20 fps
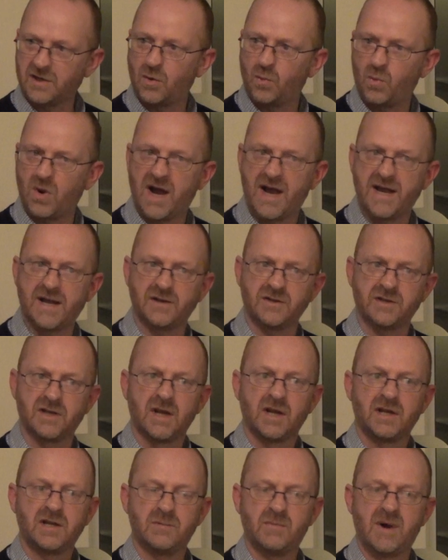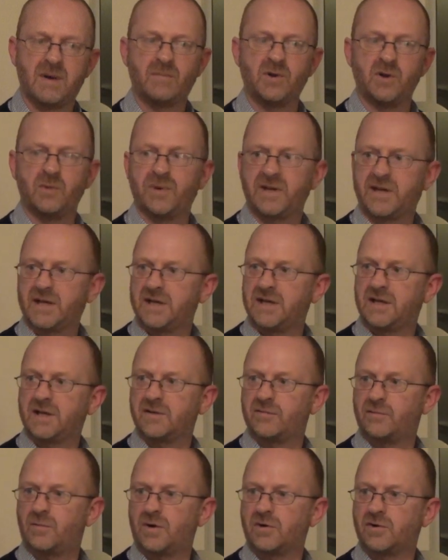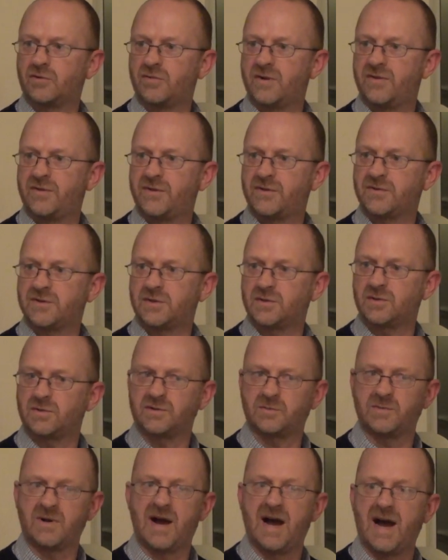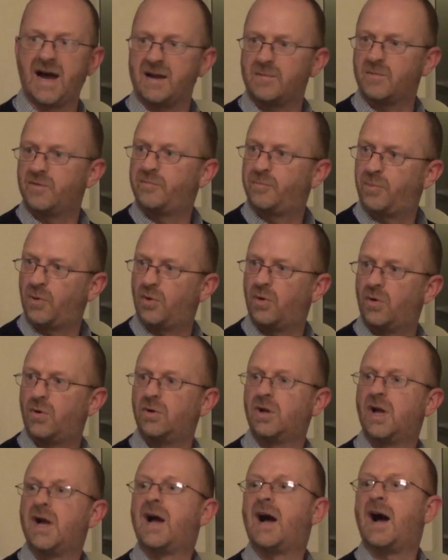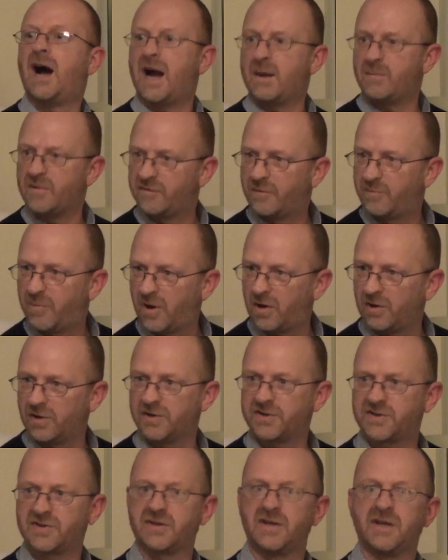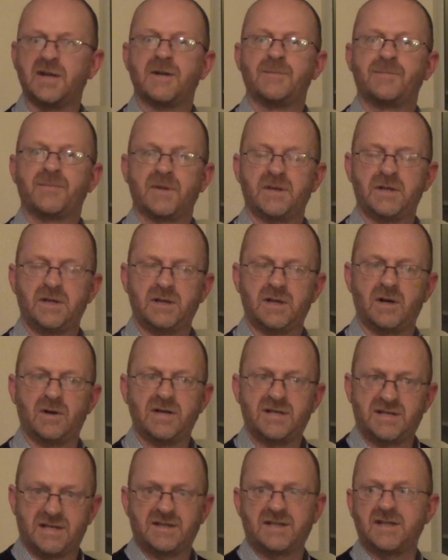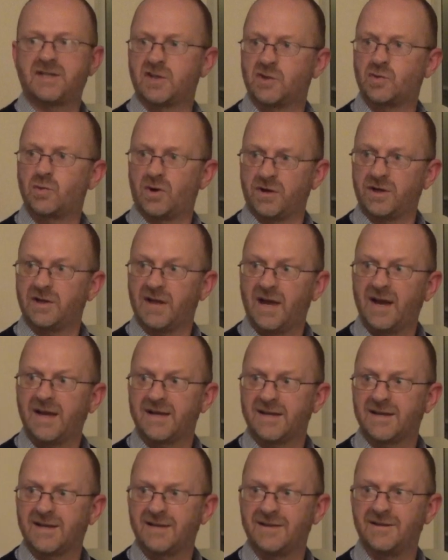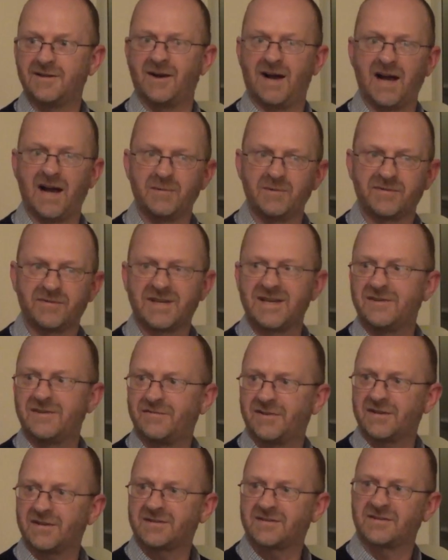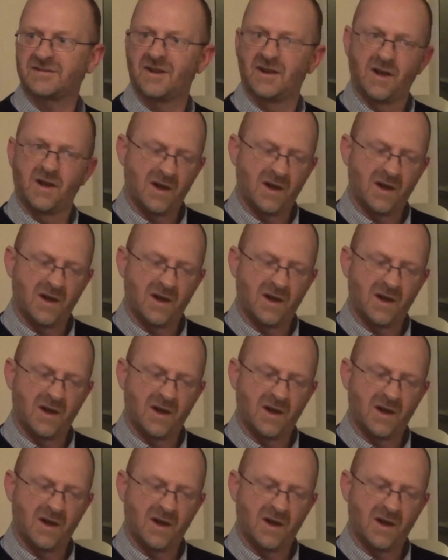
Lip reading: away. And remember at the beginning of 1 Corinthians, it talks about, I am of Paul, I am of Apollos. You know, he said, this is what you like. You know, I am of Cephas.